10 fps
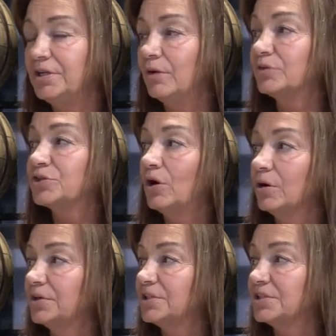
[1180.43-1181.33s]
You know, it was
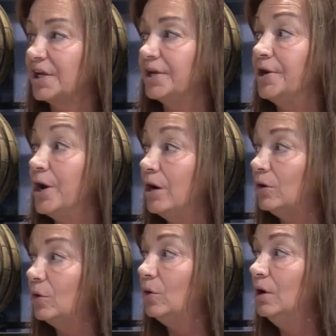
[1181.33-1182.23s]
hard to say
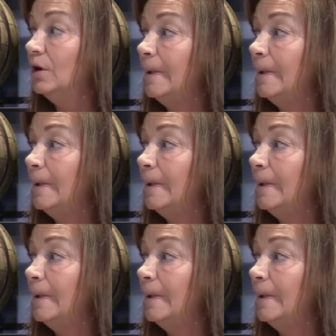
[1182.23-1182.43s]
no